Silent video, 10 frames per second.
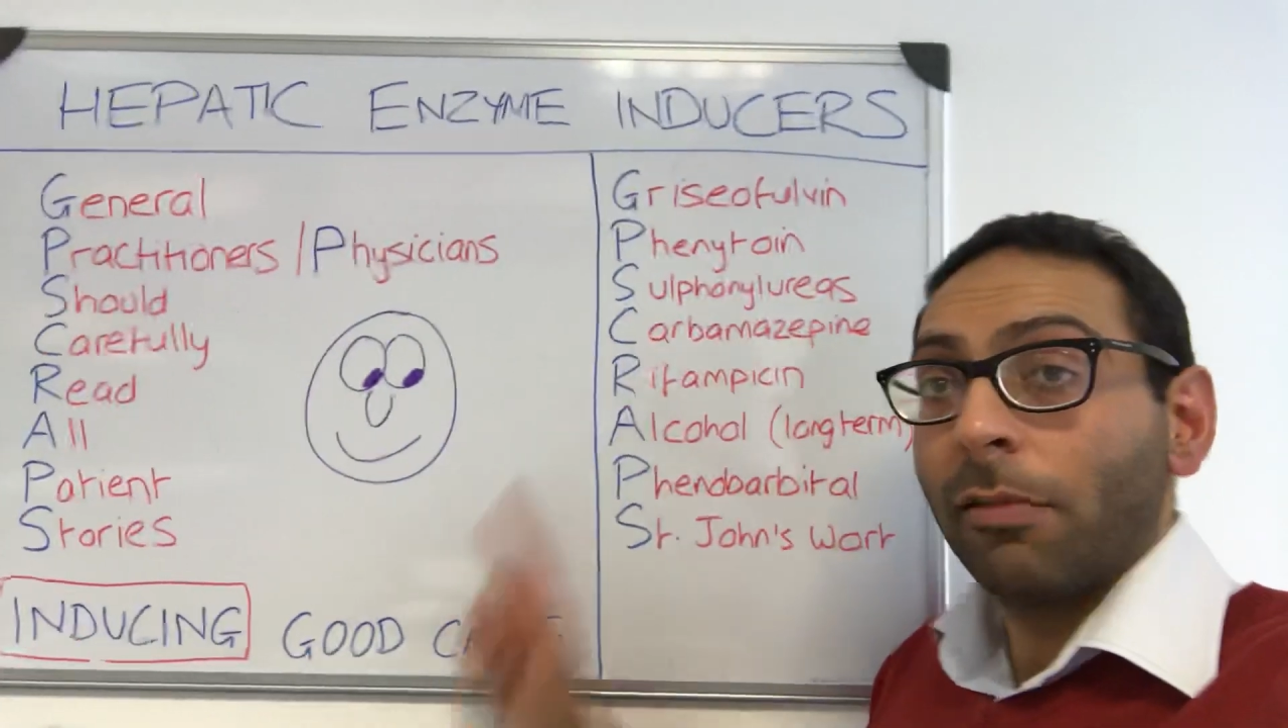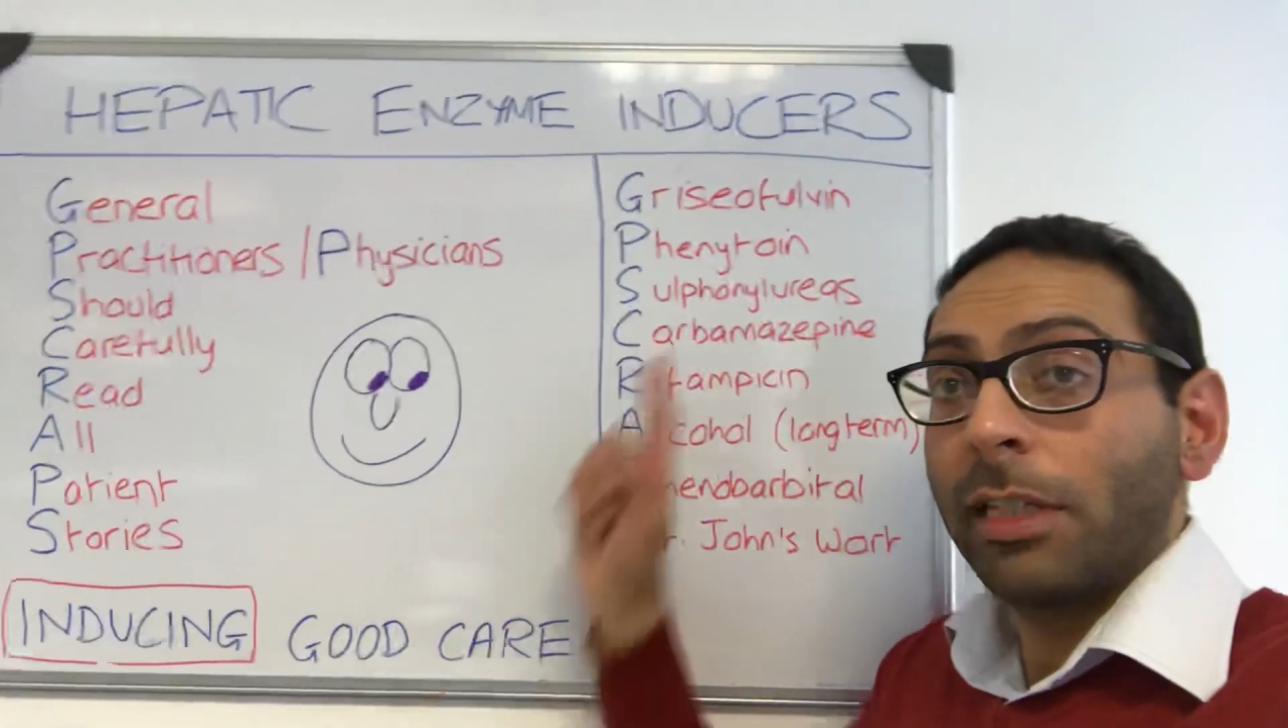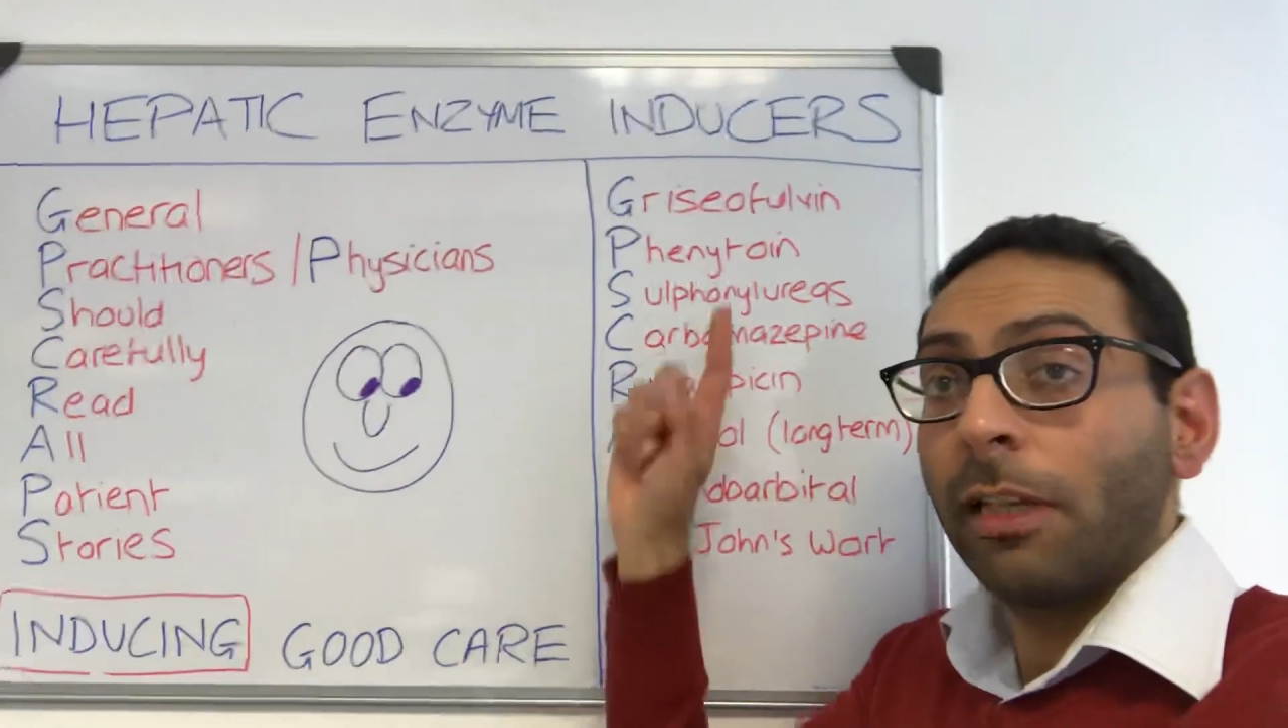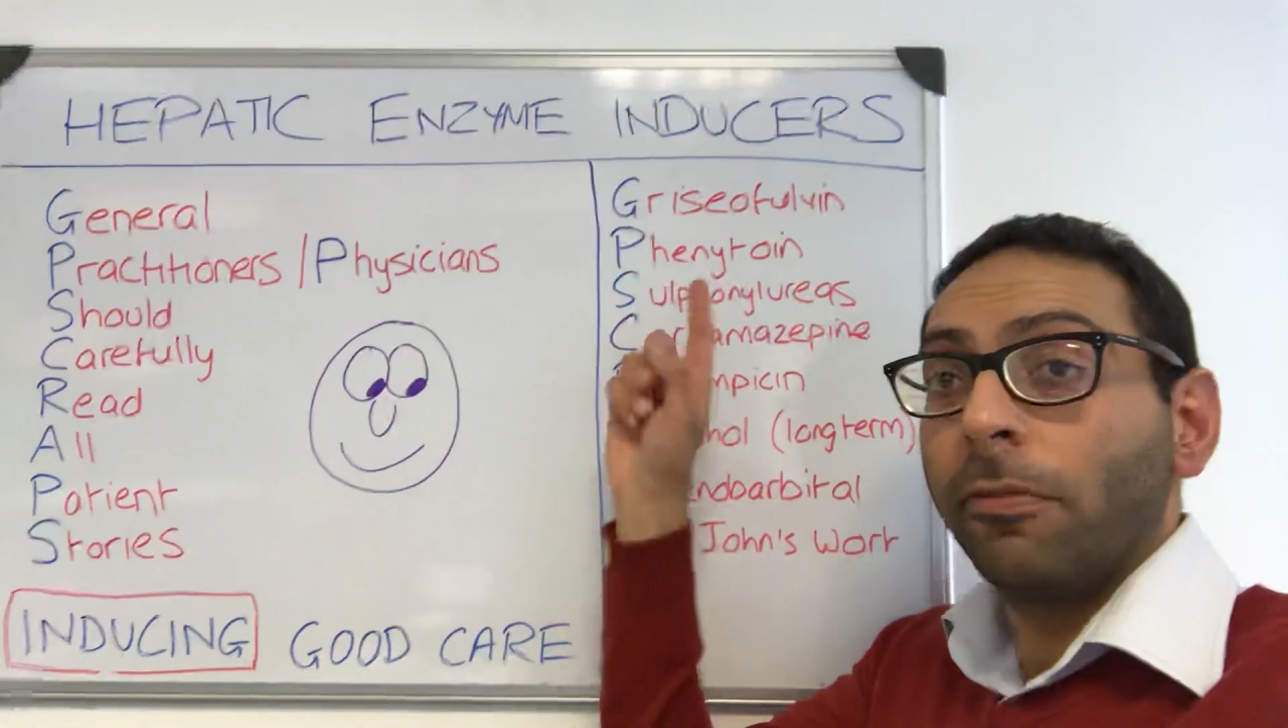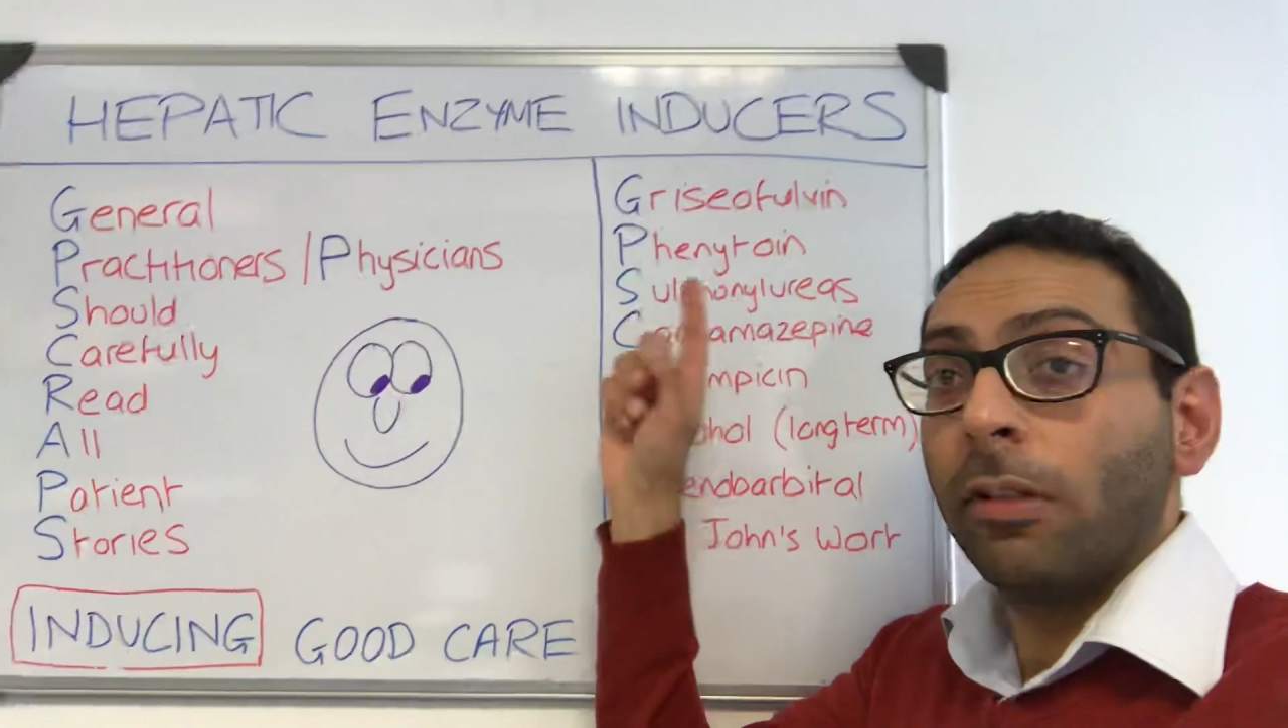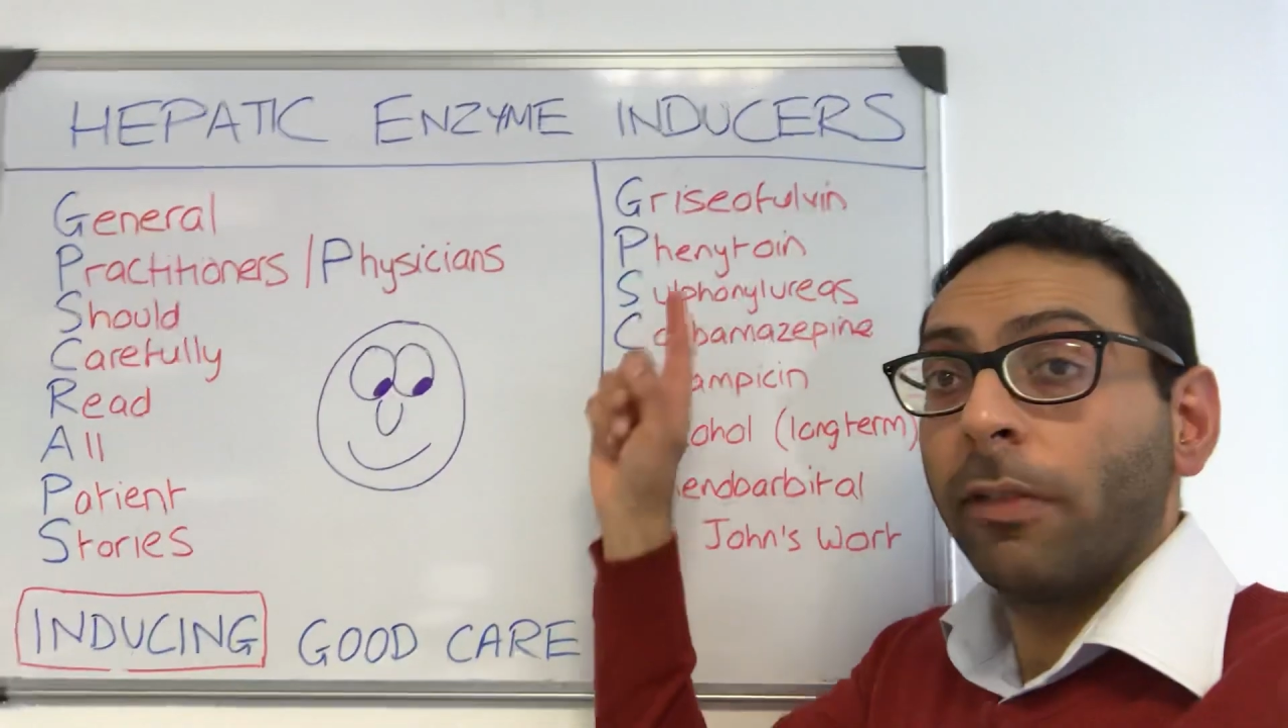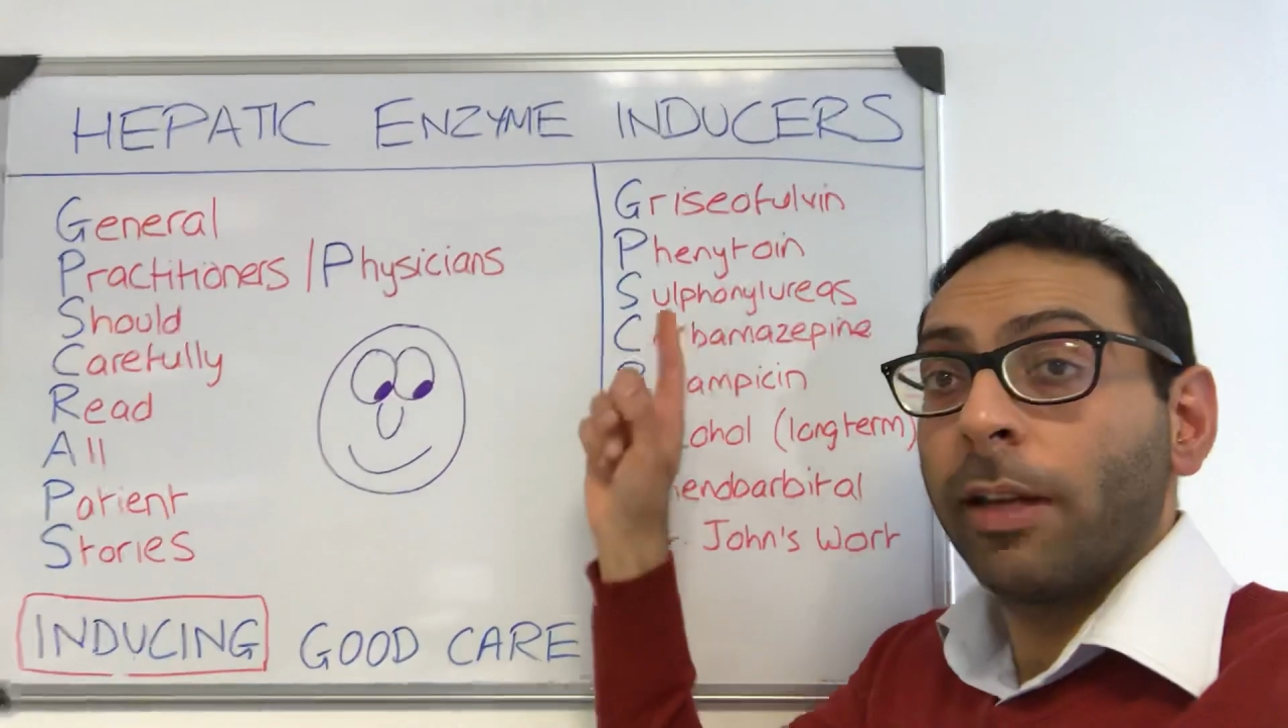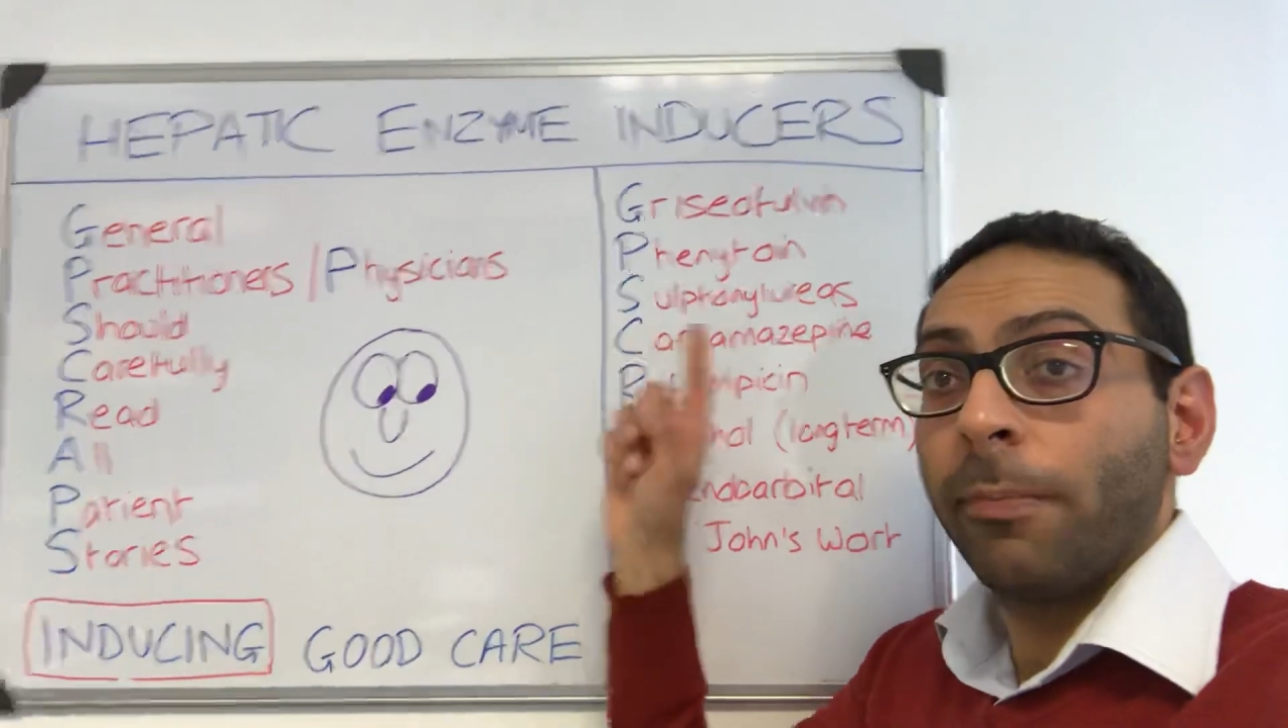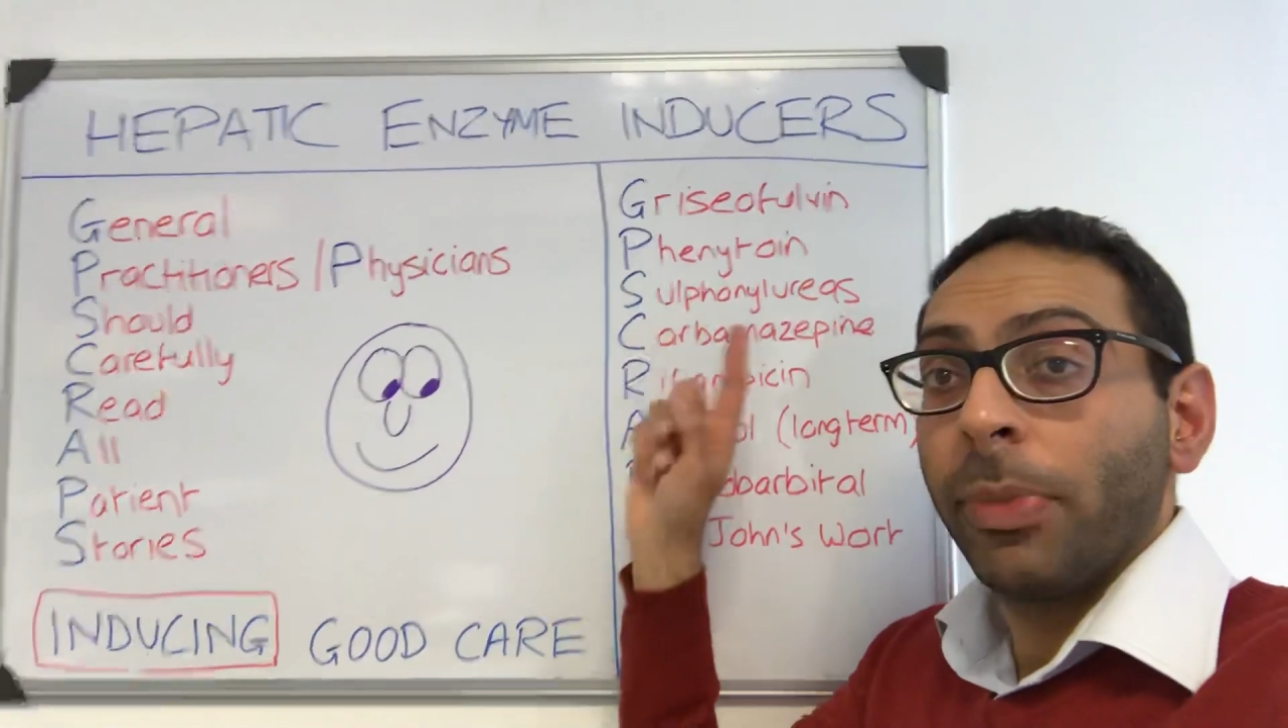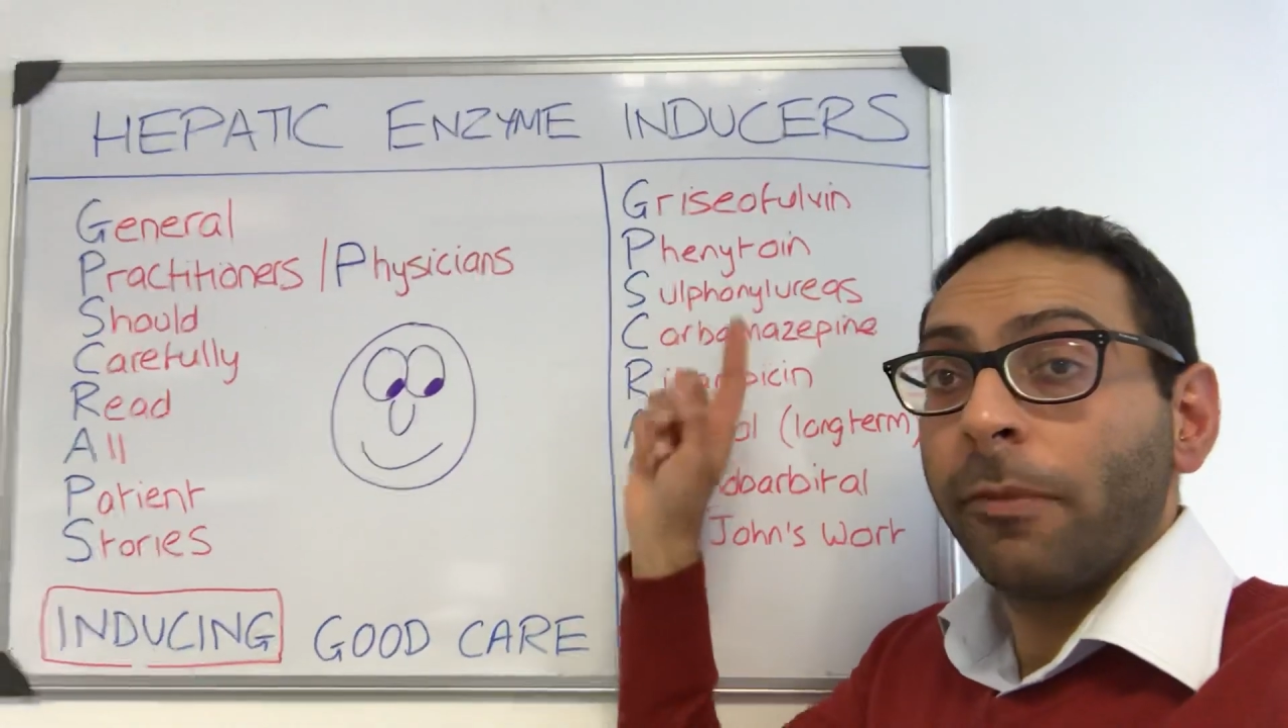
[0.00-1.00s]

Griseofulvin,